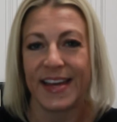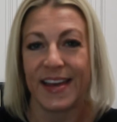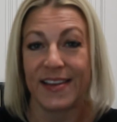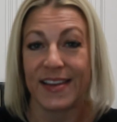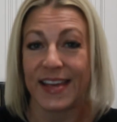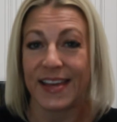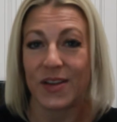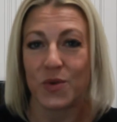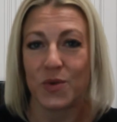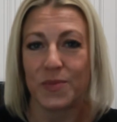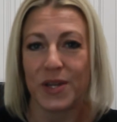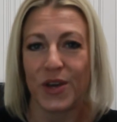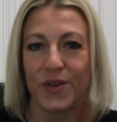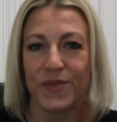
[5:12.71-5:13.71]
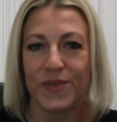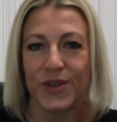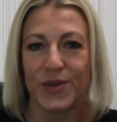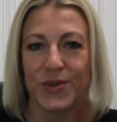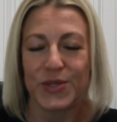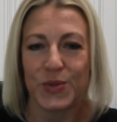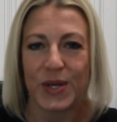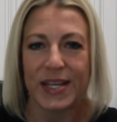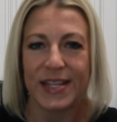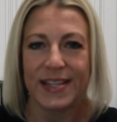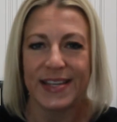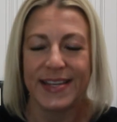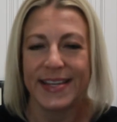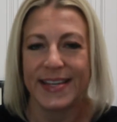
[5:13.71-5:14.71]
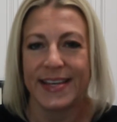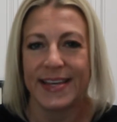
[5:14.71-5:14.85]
I'll link it all below for you as well.